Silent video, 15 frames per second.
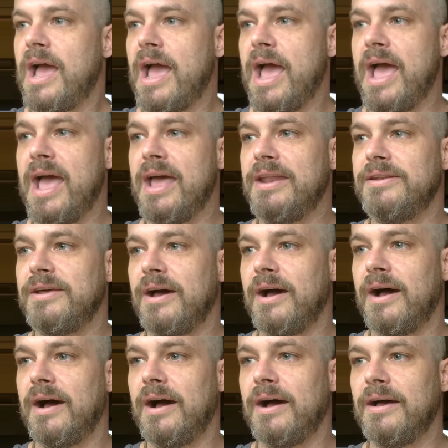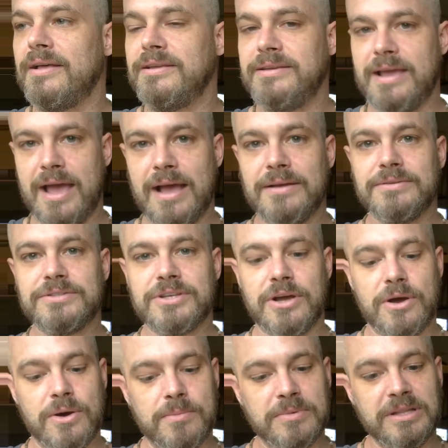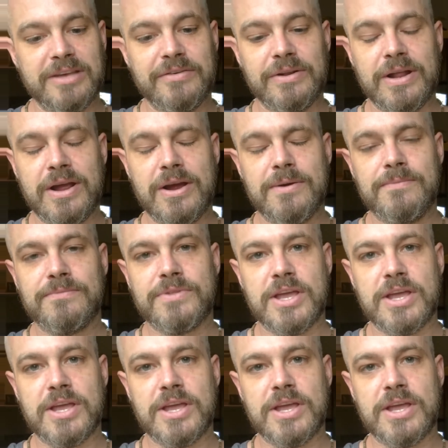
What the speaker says: And yeah, so I'm gonna leave it here.